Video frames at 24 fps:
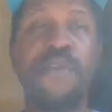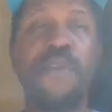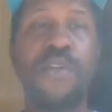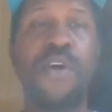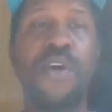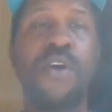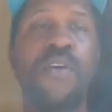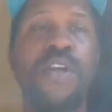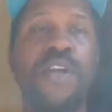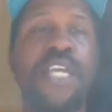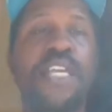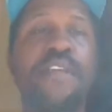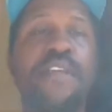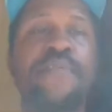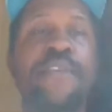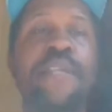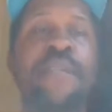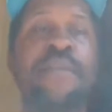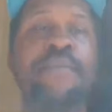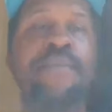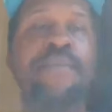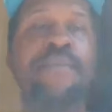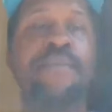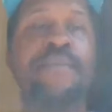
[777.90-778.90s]
You know,
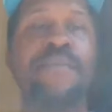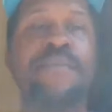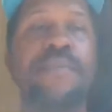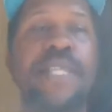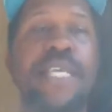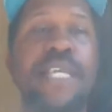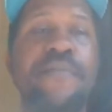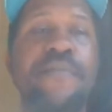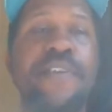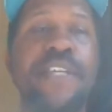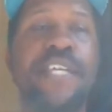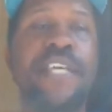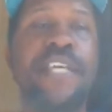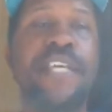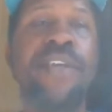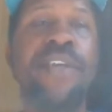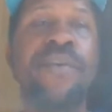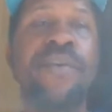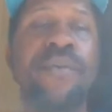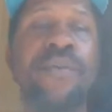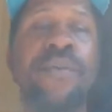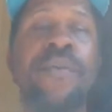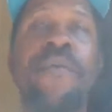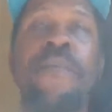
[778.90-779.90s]
even, even
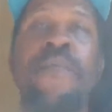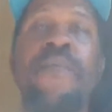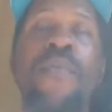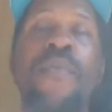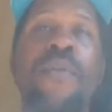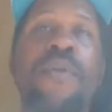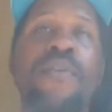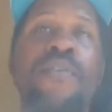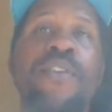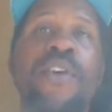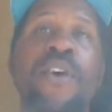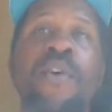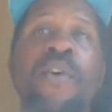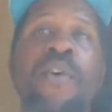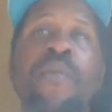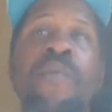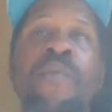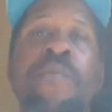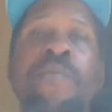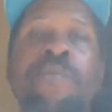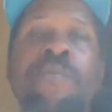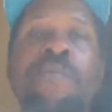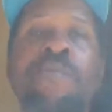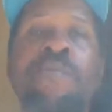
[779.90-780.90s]
killed.
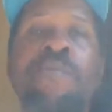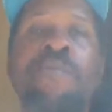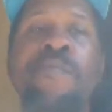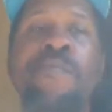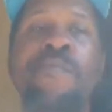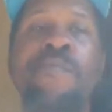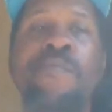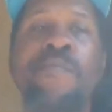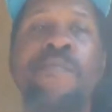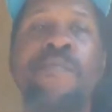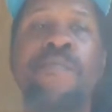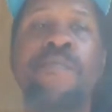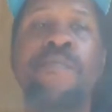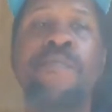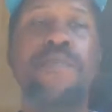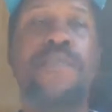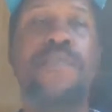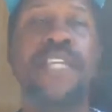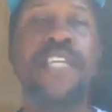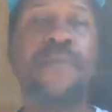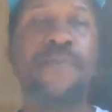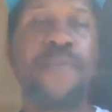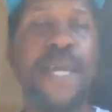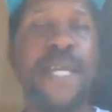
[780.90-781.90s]
So
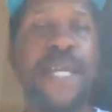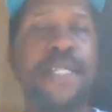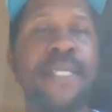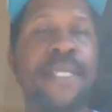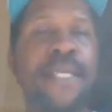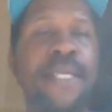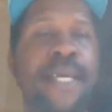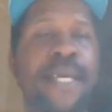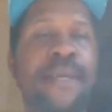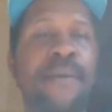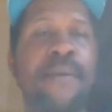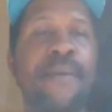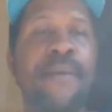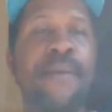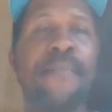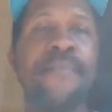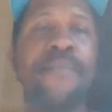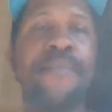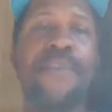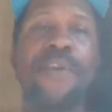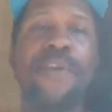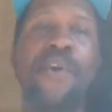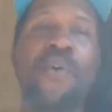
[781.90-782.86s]
be expecting that.